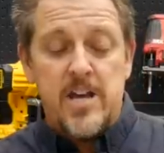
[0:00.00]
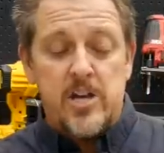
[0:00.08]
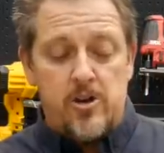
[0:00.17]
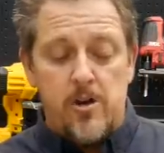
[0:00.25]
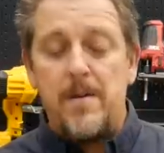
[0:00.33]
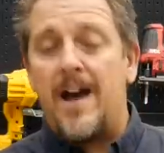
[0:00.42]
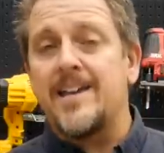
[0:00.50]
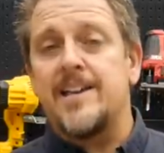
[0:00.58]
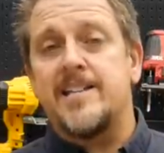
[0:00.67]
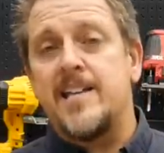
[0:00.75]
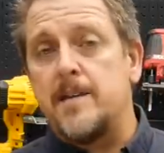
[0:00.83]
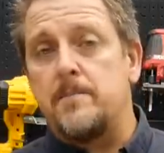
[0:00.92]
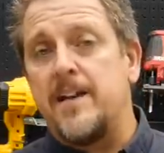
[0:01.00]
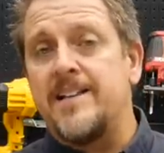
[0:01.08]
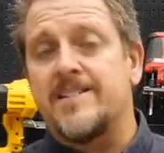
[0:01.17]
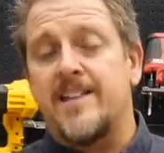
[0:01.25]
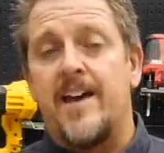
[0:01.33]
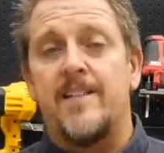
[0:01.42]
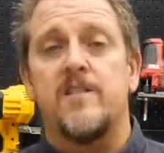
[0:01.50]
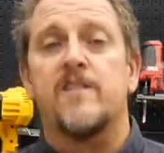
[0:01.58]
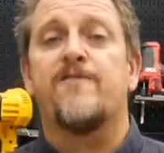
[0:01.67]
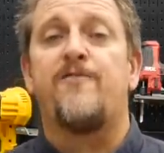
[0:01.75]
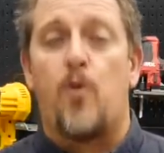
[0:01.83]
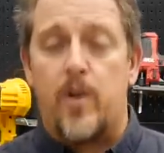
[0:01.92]
You're buying a 10 piece set that's
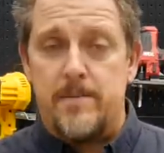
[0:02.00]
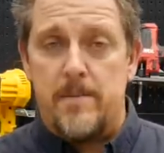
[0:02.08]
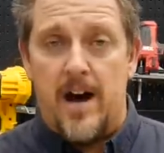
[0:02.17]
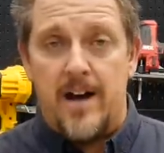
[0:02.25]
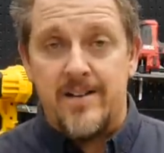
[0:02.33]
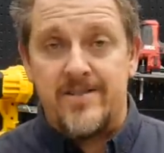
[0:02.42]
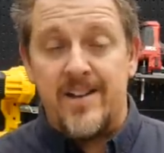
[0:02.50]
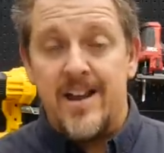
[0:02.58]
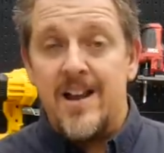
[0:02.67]
40 bucks.